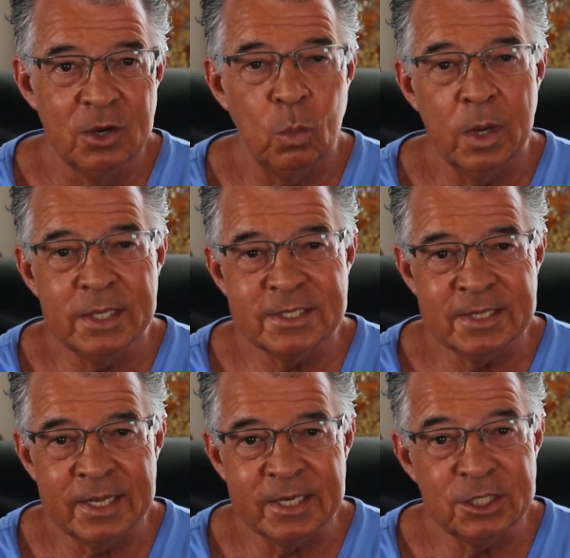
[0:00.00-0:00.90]
One
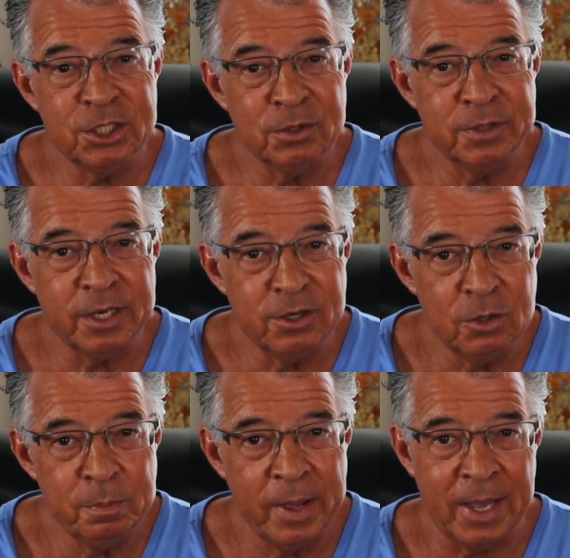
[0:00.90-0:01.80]
study showed that
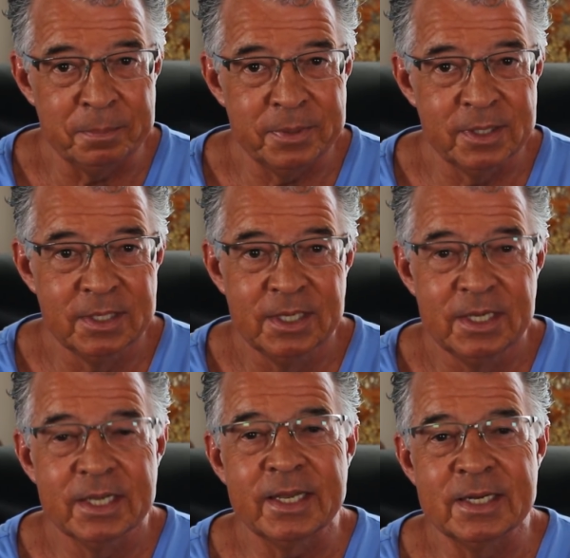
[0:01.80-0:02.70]
Noopept
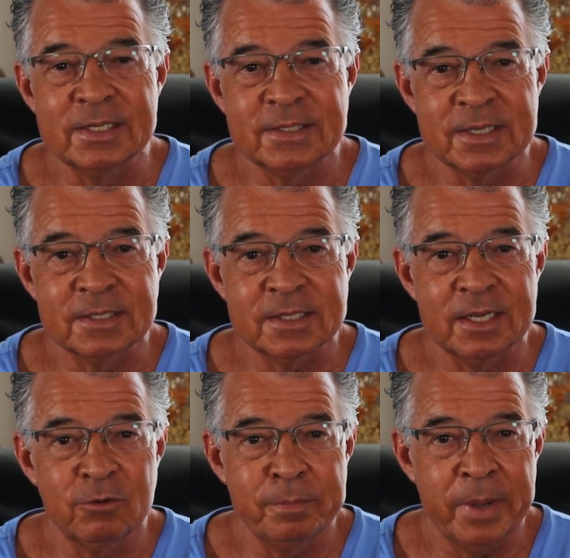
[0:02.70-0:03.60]
can assist
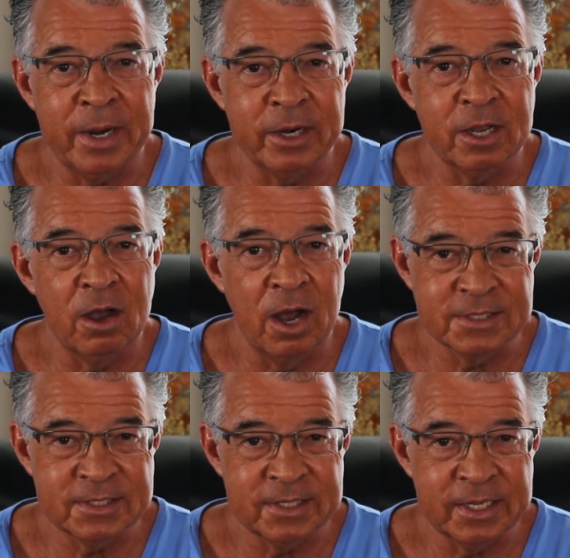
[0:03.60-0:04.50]
in repairing
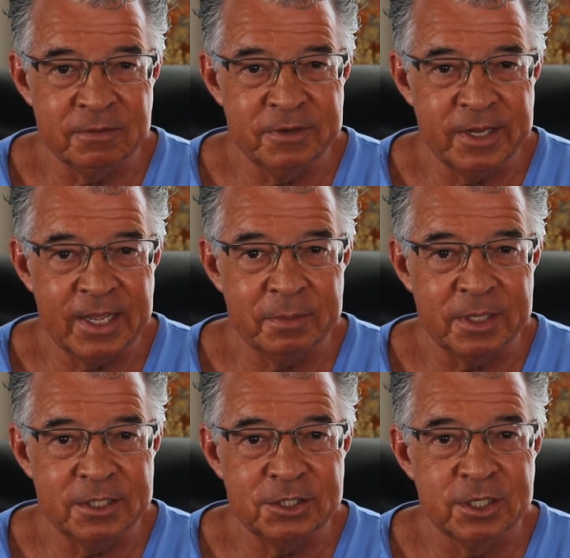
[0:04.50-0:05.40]
oxidative
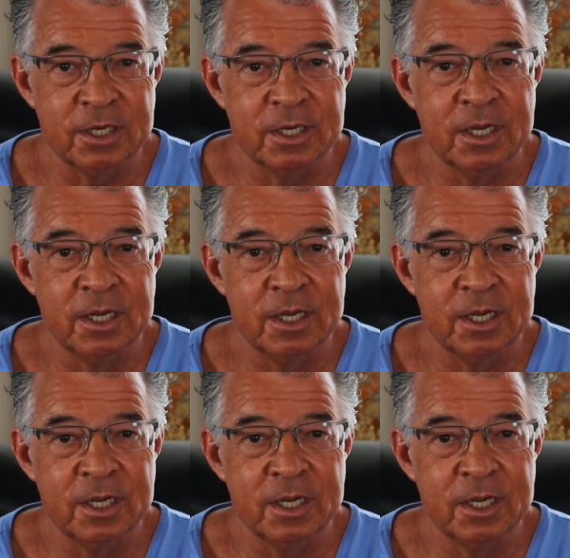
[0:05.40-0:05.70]
damage.